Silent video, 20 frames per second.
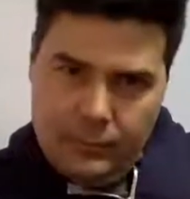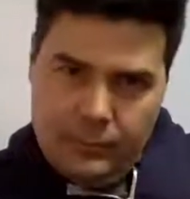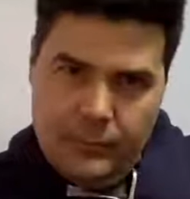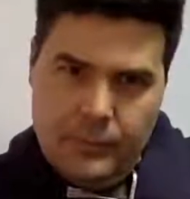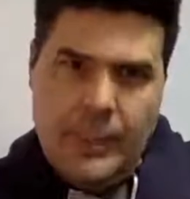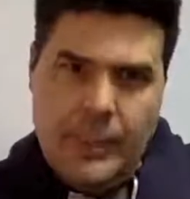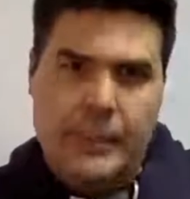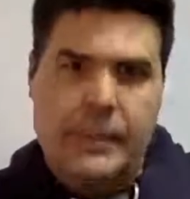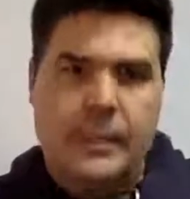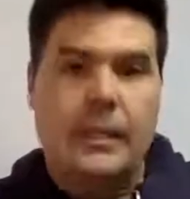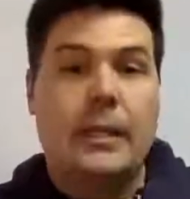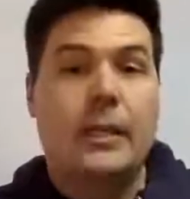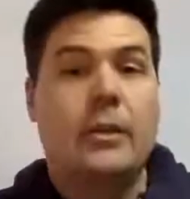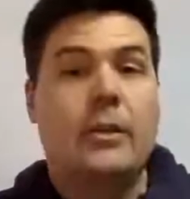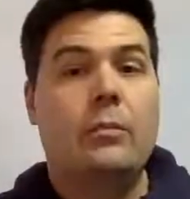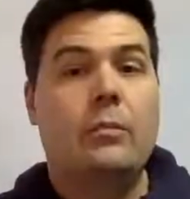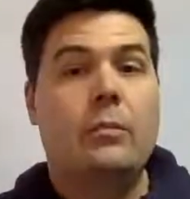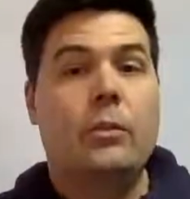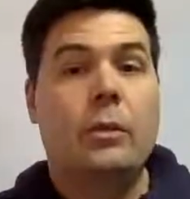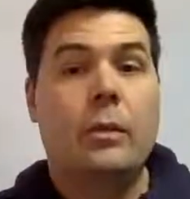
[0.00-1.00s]
Is
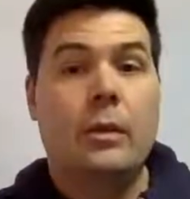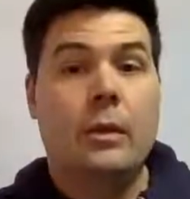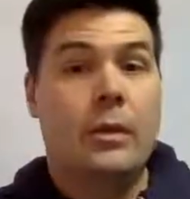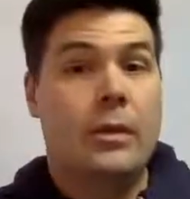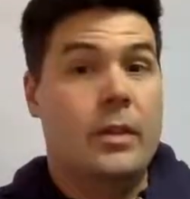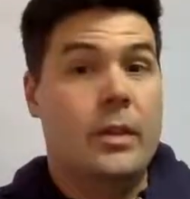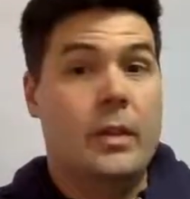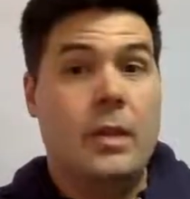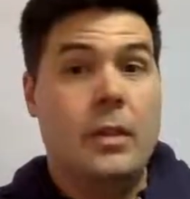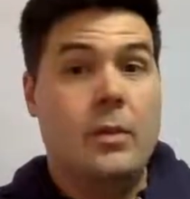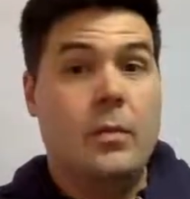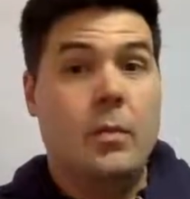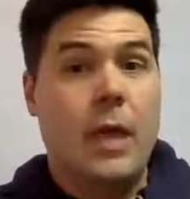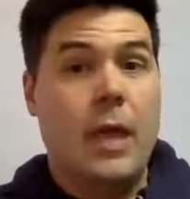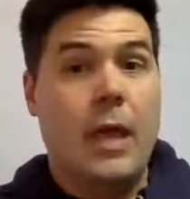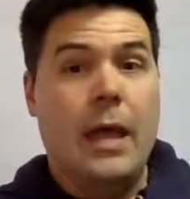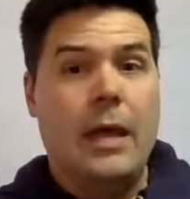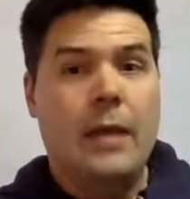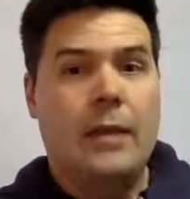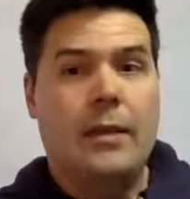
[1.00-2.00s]
he the
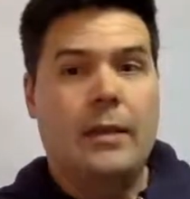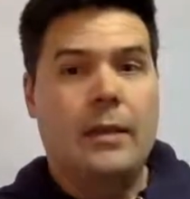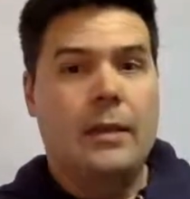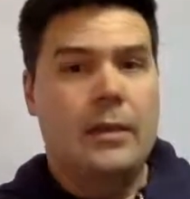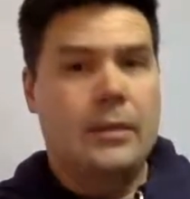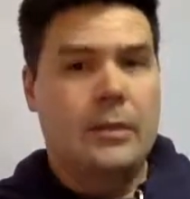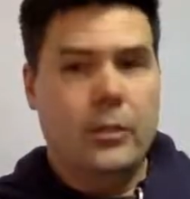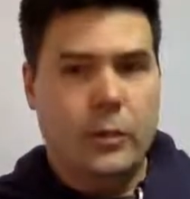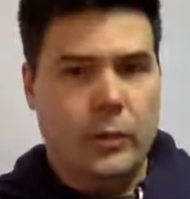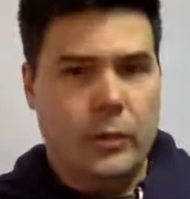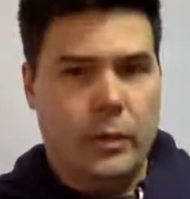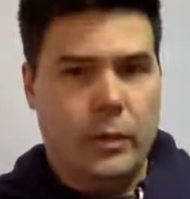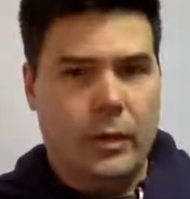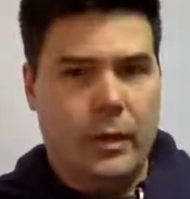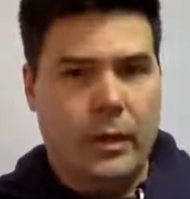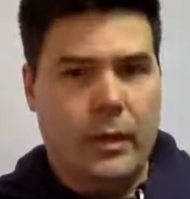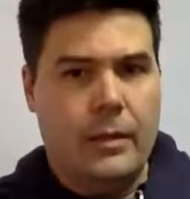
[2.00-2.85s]
way, the truth,